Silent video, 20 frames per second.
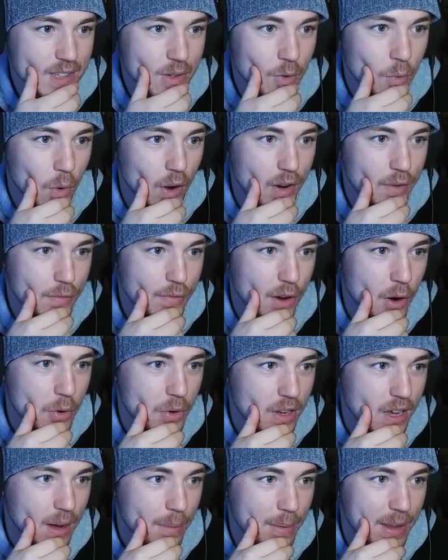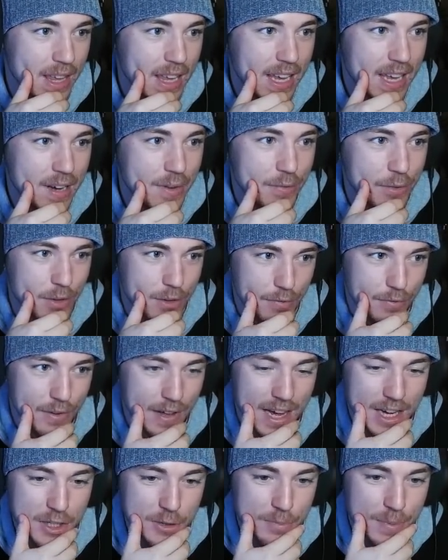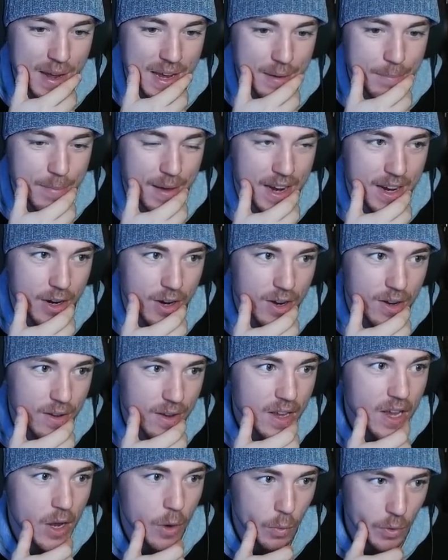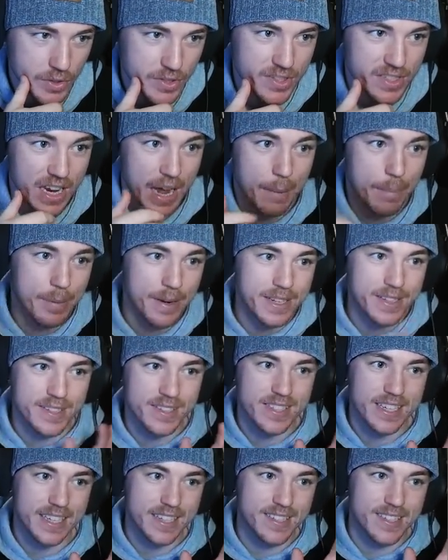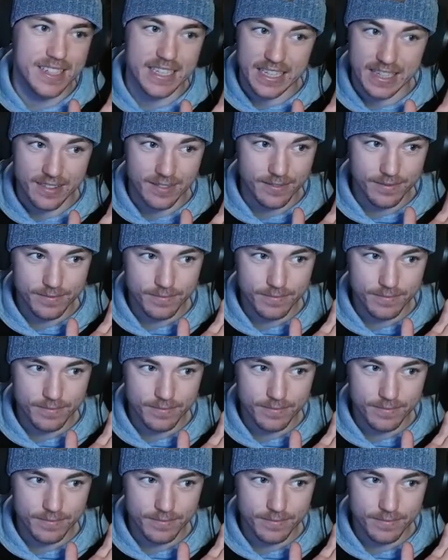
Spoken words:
1 vote coming in for the Flashbang Beta. We'll stop it at 60.